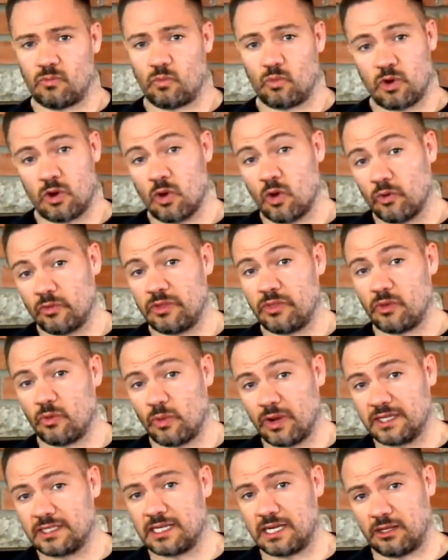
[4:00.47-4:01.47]
where only the
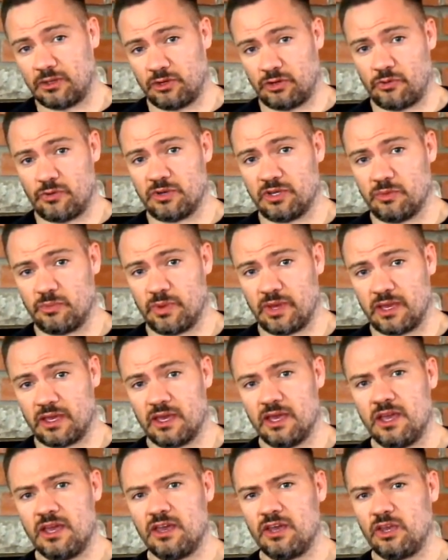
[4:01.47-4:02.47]
whitetail are going to be.
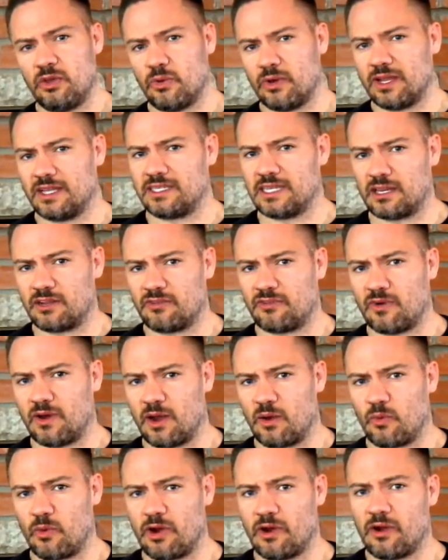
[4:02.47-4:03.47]
You want to identify
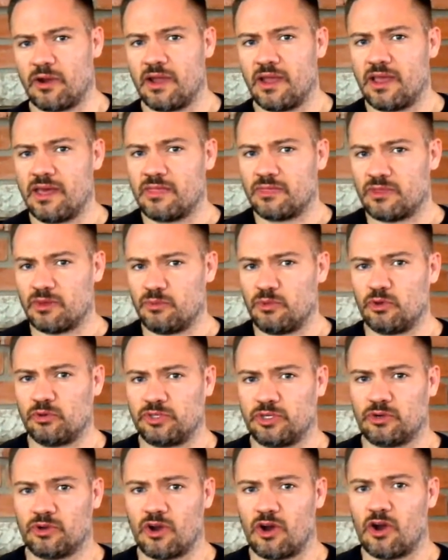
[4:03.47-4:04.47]
where the mule
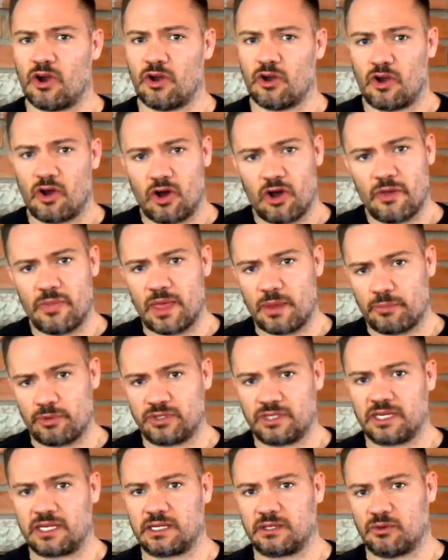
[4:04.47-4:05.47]
deer are on that
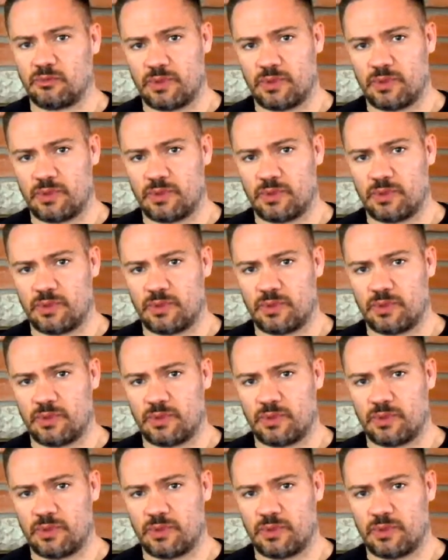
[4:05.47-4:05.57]
particular